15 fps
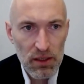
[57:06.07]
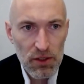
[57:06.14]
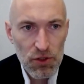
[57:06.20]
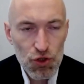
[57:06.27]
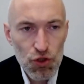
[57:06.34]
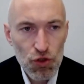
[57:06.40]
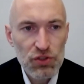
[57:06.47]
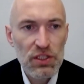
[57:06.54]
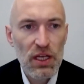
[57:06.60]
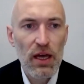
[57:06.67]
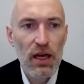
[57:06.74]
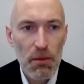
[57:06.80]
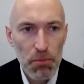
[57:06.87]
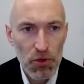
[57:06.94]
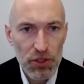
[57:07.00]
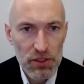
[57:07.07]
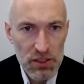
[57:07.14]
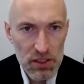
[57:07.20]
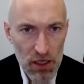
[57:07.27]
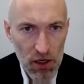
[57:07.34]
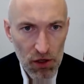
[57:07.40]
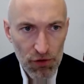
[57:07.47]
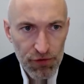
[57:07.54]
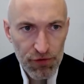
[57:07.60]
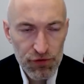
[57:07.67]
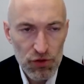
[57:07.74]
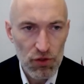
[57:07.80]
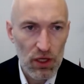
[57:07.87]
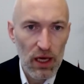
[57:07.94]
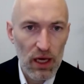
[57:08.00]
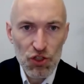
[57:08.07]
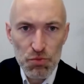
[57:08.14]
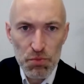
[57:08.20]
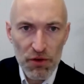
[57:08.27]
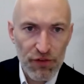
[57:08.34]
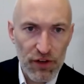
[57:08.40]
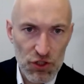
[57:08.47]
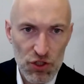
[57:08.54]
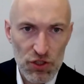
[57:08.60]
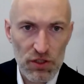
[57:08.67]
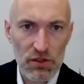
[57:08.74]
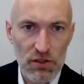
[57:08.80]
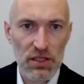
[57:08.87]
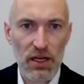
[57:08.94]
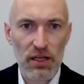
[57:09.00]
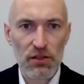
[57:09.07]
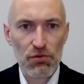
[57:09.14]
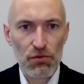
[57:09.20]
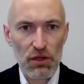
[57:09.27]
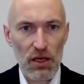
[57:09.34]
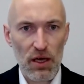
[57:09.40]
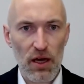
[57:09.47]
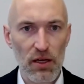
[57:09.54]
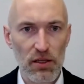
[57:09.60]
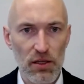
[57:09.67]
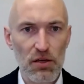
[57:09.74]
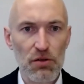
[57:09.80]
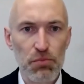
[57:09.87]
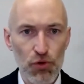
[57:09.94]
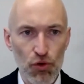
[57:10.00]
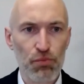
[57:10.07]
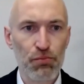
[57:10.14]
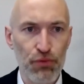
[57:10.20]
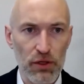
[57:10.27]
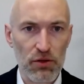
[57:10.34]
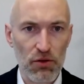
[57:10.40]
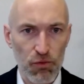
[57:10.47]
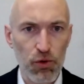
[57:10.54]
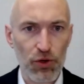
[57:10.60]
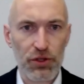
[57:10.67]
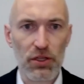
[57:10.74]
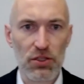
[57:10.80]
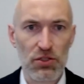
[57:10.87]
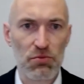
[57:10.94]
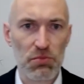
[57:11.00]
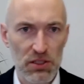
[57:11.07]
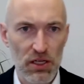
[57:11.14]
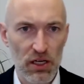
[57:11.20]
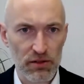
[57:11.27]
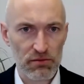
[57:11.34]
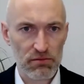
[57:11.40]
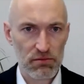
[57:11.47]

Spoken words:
should take upon itself to engage professionals that create a blueprint of what needs to be done,